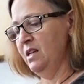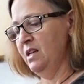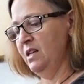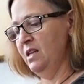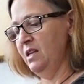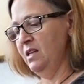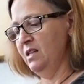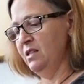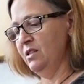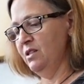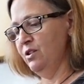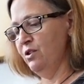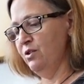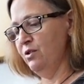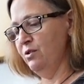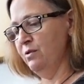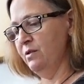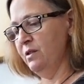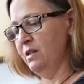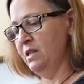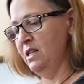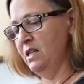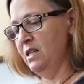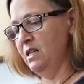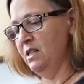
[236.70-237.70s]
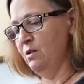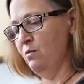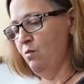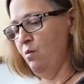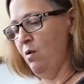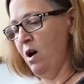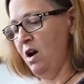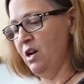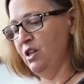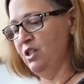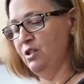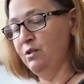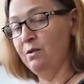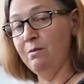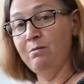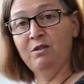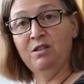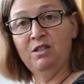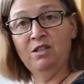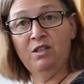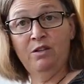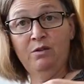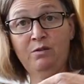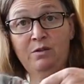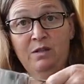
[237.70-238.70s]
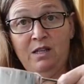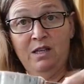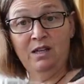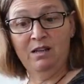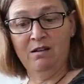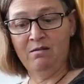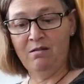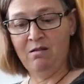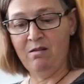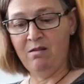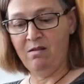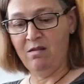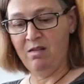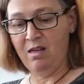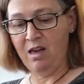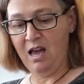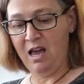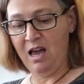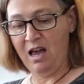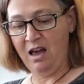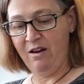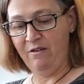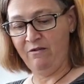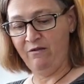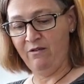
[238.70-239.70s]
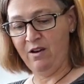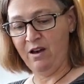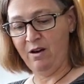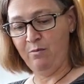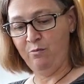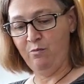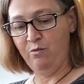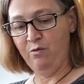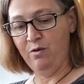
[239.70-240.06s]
is currently in the wash, so I'm just using the 1/2 cup